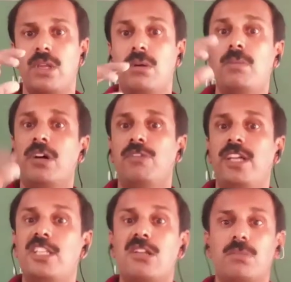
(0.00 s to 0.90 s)

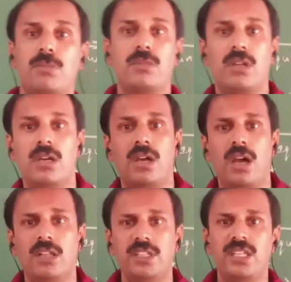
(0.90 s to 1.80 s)
weather
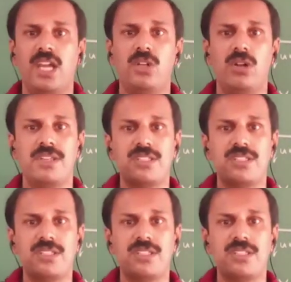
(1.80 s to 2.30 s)
thing and all,